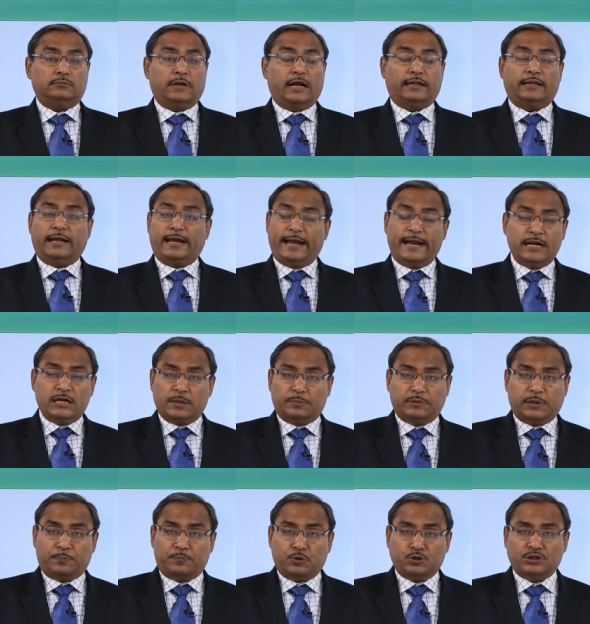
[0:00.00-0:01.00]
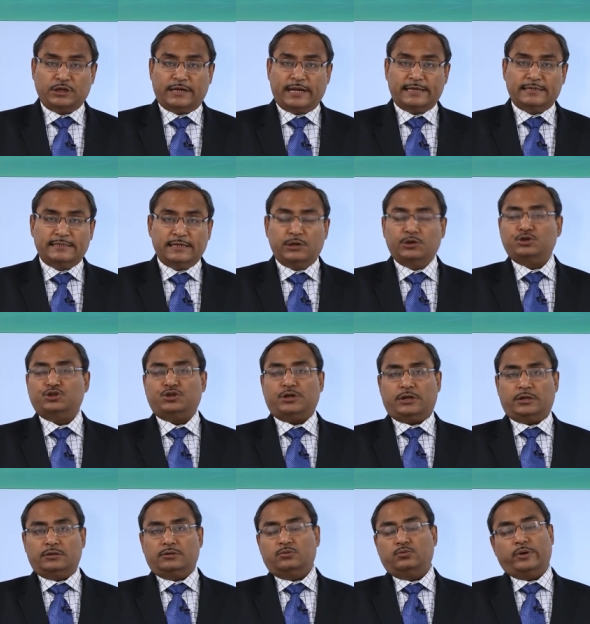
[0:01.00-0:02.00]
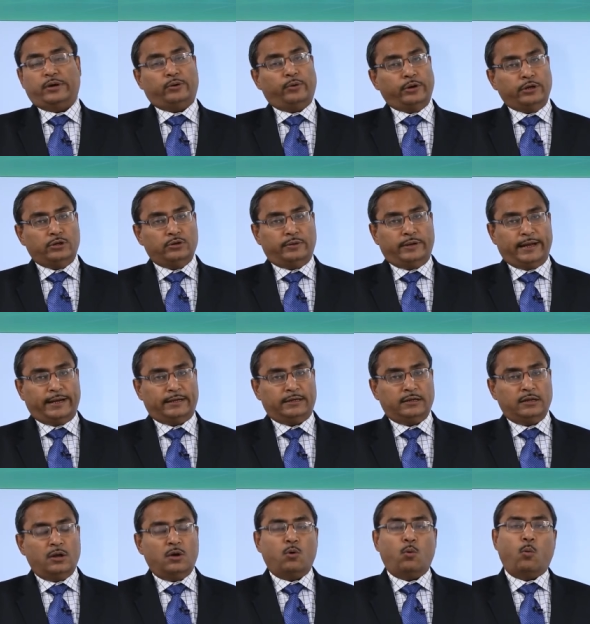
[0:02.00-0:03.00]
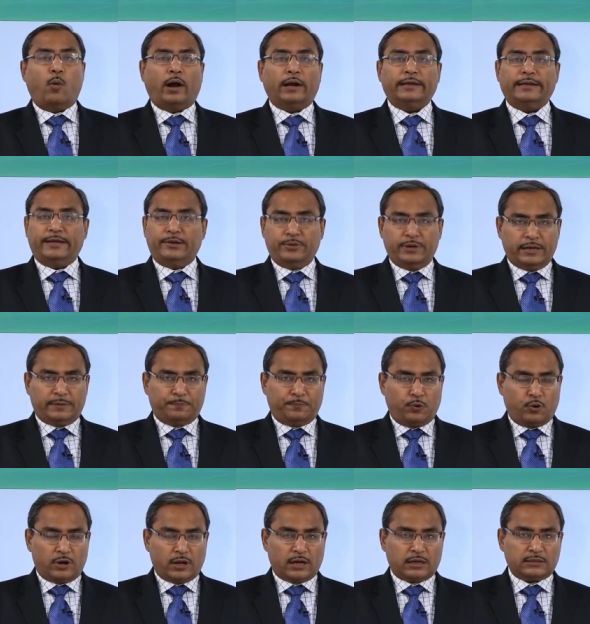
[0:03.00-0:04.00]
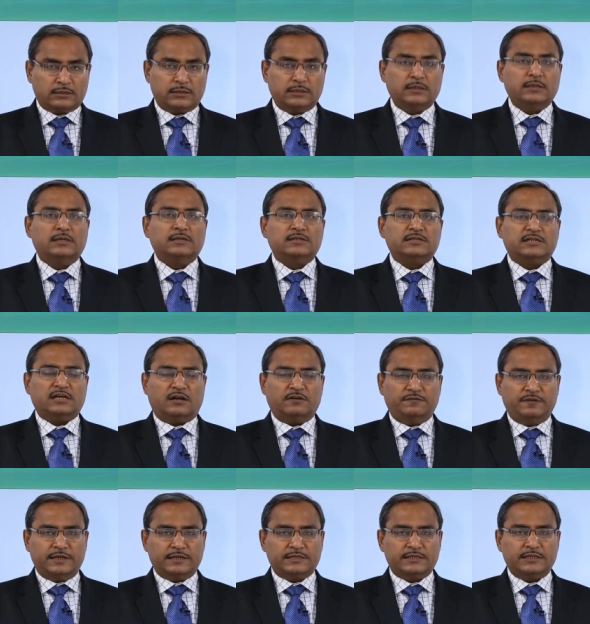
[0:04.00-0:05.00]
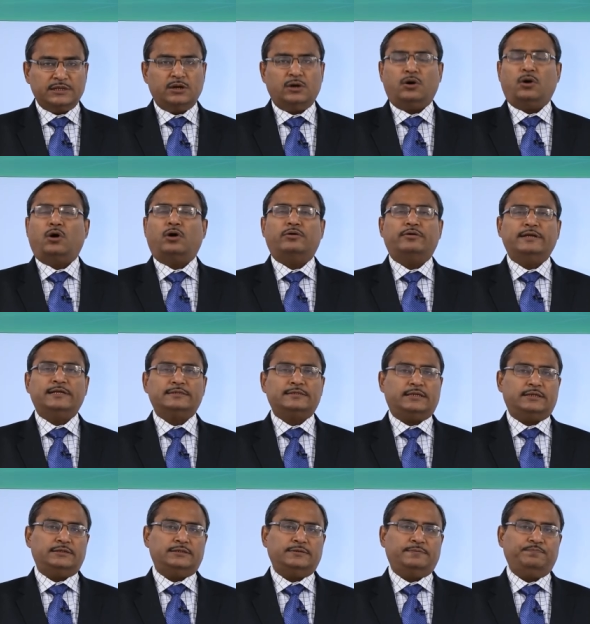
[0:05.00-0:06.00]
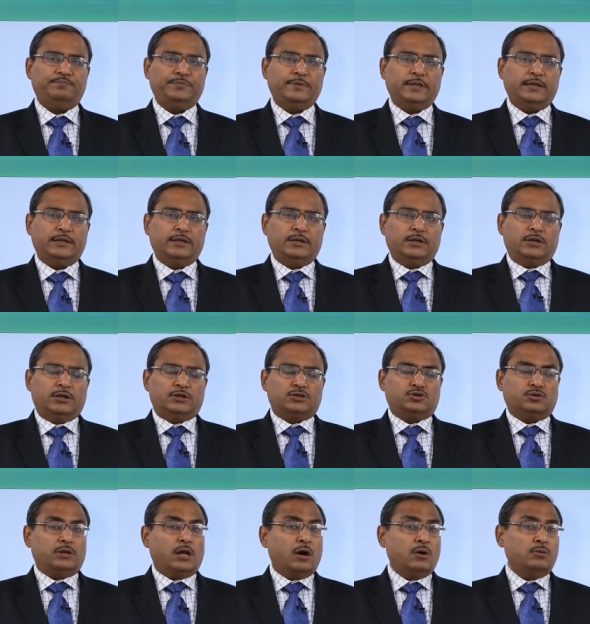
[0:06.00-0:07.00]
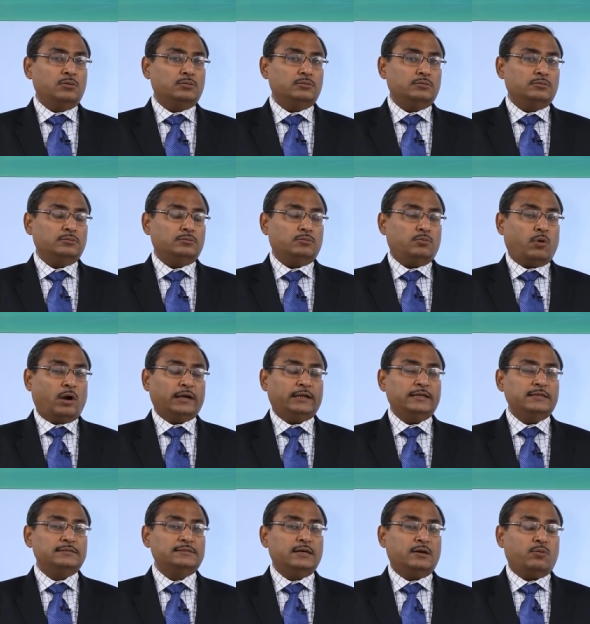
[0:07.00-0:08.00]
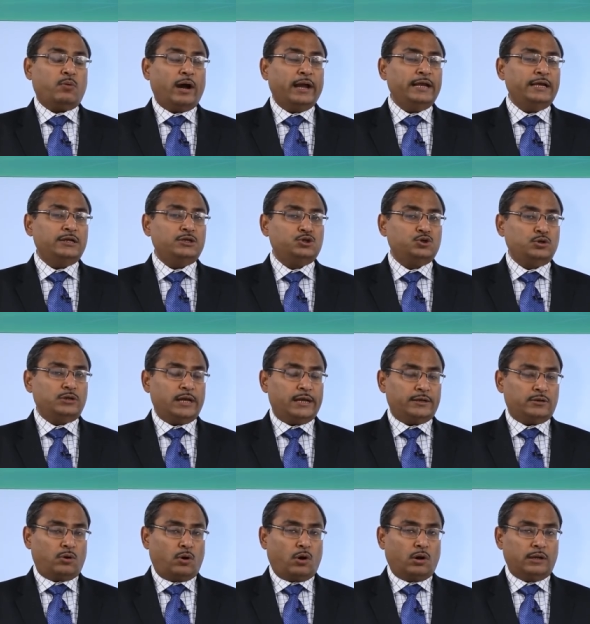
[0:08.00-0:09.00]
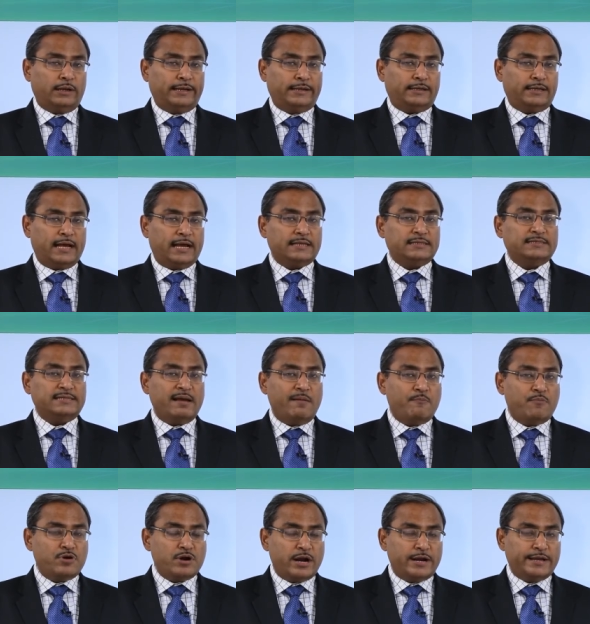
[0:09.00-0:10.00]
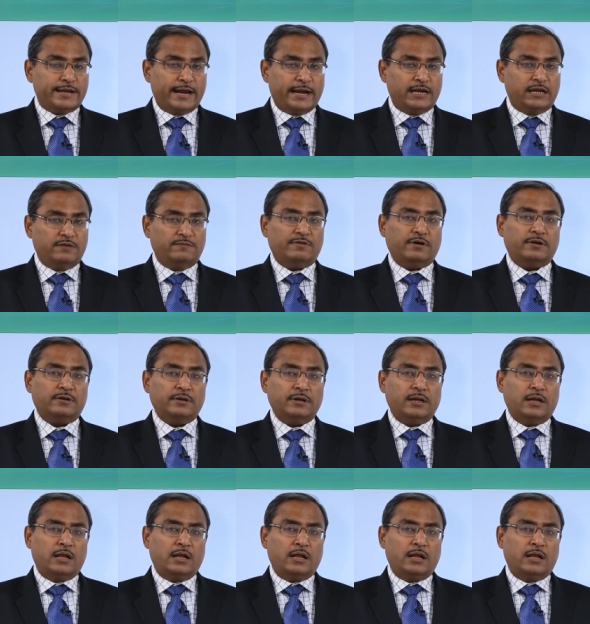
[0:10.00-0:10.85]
at the end of the project execution, we are going to get one unique product, service or result. So now what is the why should I call it as temporary endeavor?